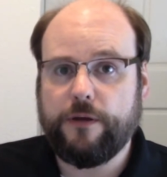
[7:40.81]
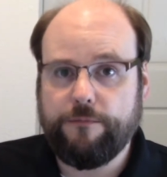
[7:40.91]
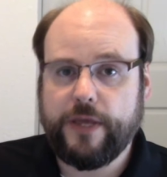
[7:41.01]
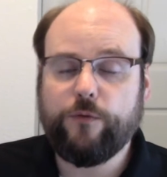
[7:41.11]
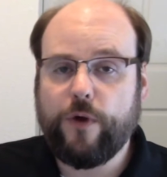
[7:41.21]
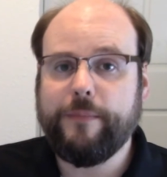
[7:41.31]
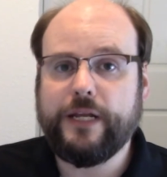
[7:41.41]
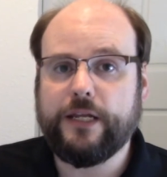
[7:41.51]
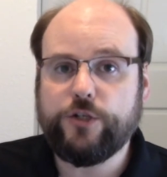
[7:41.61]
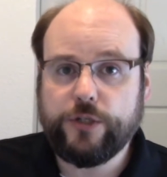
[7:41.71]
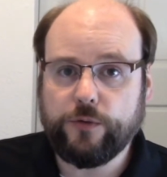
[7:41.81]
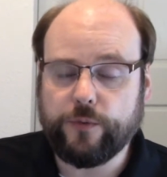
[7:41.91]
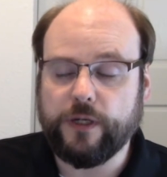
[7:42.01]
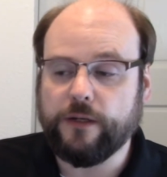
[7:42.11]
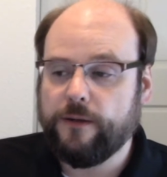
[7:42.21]
men, women, and
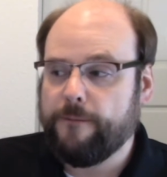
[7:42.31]
children.